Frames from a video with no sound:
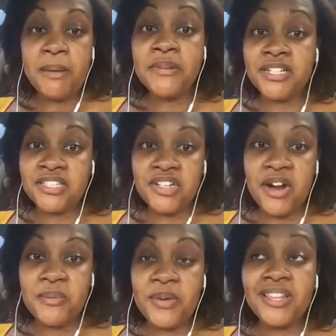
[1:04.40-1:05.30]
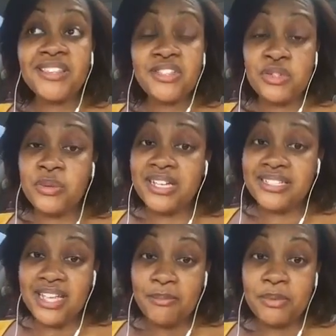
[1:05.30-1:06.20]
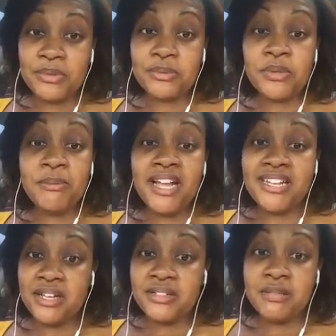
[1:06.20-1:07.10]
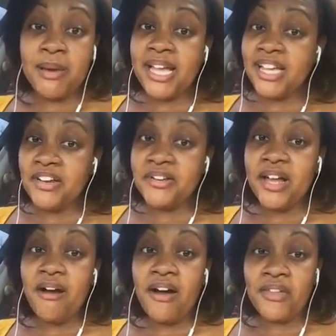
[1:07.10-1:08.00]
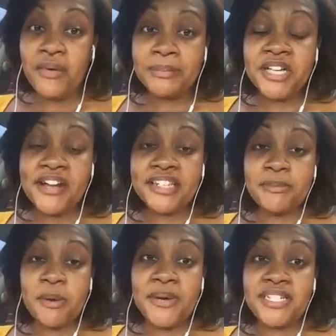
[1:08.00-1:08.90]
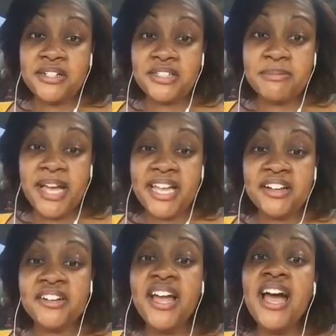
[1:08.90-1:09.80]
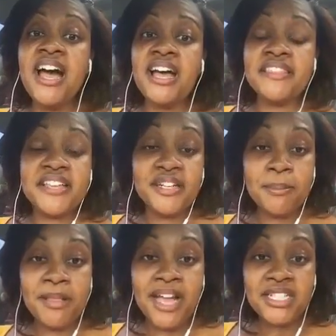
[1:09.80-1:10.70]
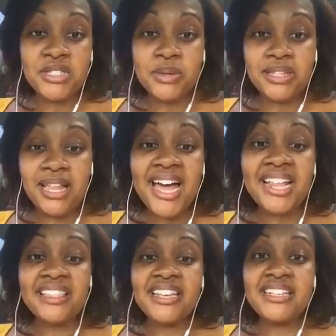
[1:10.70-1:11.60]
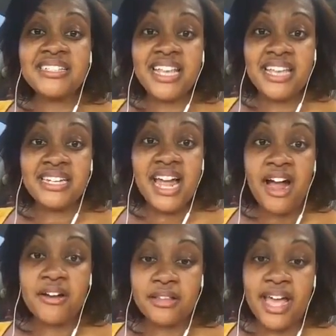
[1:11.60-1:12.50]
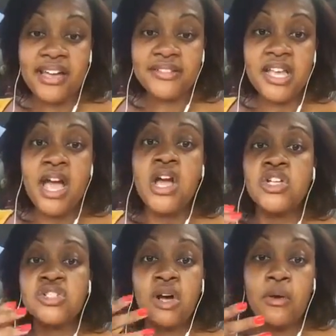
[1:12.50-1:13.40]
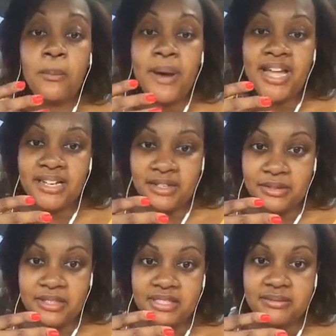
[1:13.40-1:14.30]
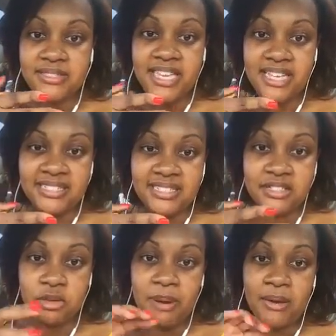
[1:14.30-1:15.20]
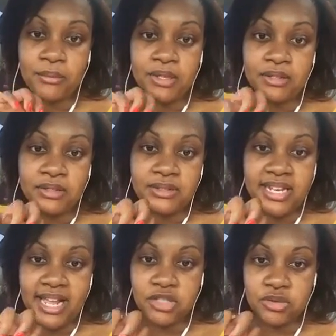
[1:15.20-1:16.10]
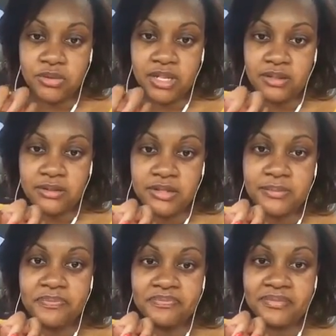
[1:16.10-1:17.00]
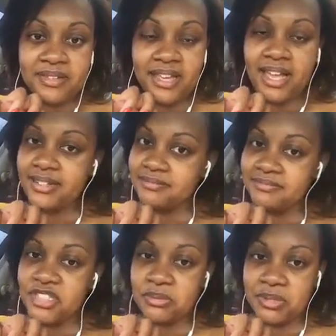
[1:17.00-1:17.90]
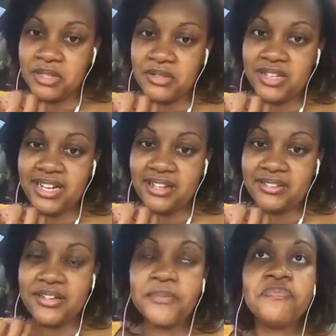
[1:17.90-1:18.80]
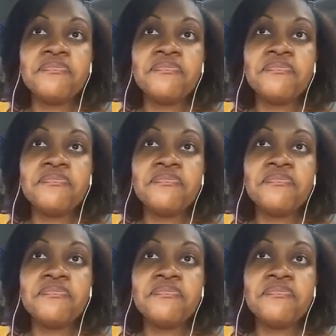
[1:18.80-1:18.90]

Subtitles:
I'm going to start with two examples with my nails and my hair. Now, although I'm talking about my nails and my hair, I think it applies to a lot of things in our lives. So, my nails. Yes, these are my real natural nails. Okay, just want to throw that out there.